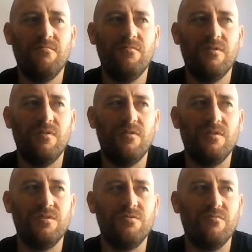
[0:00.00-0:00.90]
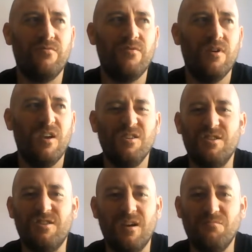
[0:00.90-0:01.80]
the sort of
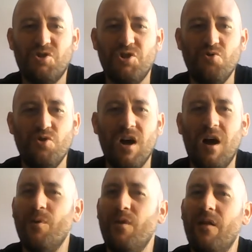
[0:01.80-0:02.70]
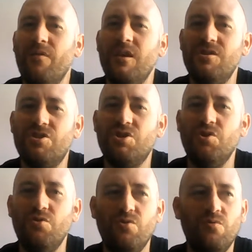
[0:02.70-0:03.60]
just some tune-up, and these
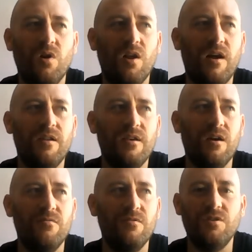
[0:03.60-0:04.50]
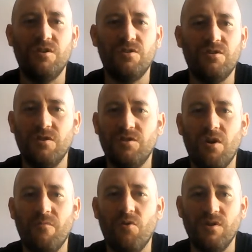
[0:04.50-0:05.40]
two were like, you know, the
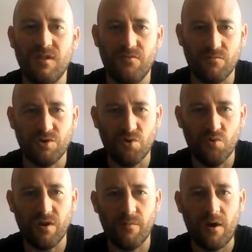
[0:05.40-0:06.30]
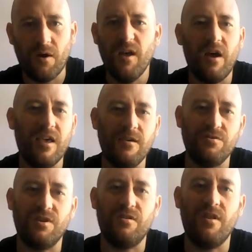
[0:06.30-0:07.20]
top boys everyone was talking about, and he
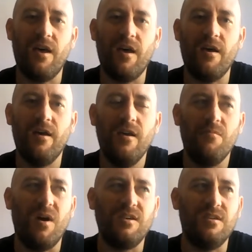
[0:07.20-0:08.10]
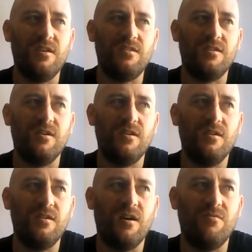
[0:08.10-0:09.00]
was just there basically
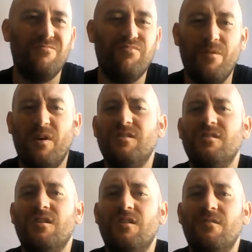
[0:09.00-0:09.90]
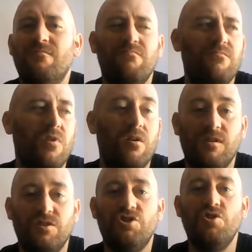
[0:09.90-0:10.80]
to, you know, pretty much as a
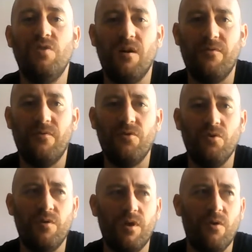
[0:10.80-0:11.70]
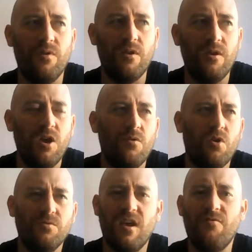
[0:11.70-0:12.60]
tune-up for Fury going in.
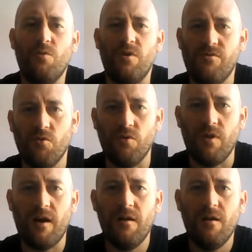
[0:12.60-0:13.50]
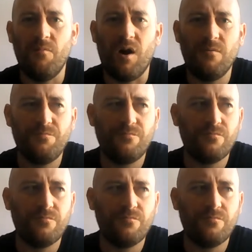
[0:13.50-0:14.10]
Well, obviously everybody thought that, but